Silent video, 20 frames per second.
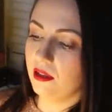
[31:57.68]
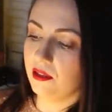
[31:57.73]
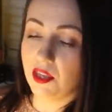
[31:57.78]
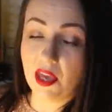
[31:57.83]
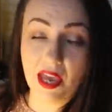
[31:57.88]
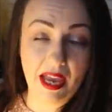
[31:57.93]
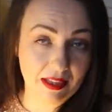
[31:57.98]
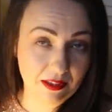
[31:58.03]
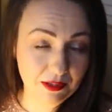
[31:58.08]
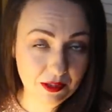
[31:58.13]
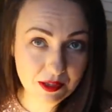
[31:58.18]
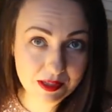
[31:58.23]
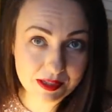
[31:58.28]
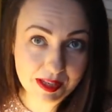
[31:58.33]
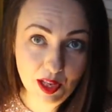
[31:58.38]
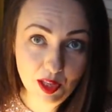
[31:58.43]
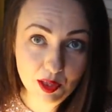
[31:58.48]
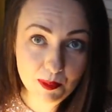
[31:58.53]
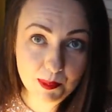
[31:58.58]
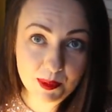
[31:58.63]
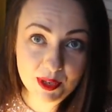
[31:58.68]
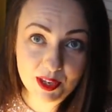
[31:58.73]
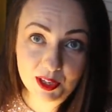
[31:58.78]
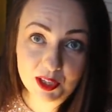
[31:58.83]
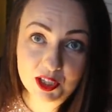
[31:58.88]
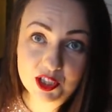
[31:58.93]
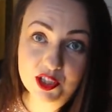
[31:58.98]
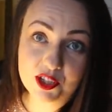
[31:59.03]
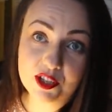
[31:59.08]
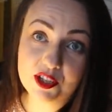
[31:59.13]
the end result
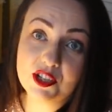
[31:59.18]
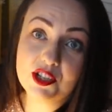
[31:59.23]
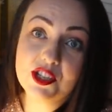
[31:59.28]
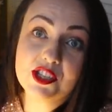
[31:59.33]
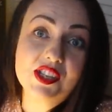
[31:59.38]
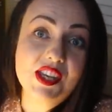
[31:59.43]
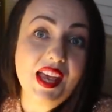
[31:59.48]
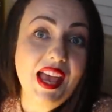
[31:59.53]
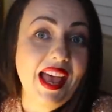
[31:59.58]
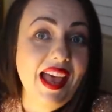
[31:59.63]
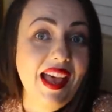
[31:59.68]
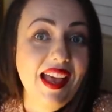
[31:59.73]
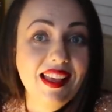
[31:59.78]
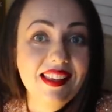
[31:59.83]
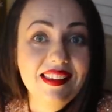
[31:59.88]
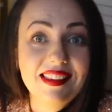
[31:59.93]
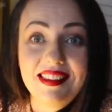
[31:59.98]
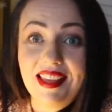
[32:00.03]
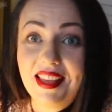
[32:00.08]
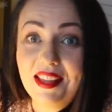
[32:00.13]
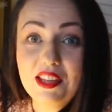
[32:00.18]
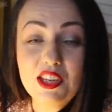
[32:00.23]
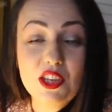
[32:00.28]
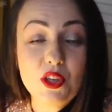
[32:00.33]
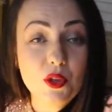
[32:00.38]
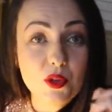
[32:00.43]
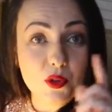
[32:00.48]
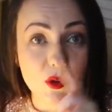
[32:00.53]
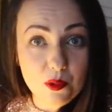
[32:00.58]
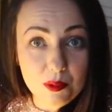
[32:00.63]
pictures and then
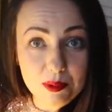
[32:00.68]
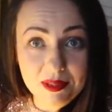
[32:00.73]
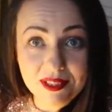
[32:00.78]
you